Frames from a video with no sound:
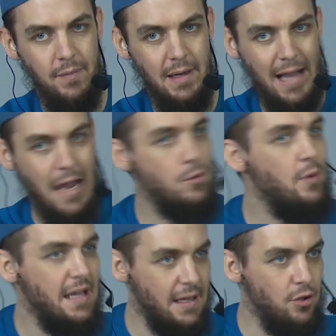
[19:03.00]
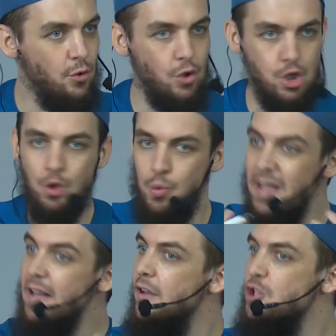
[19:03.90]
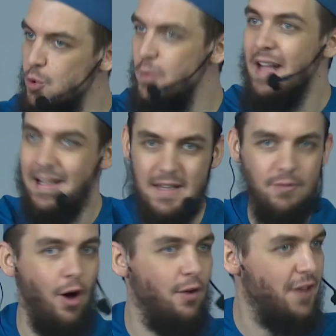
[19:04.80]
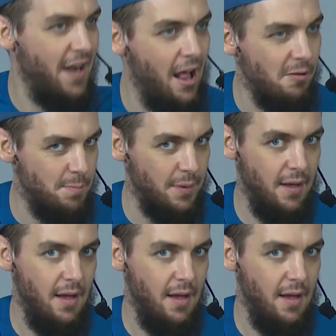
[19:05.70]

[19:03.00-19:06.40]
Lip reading: Can we, should we get involved and help?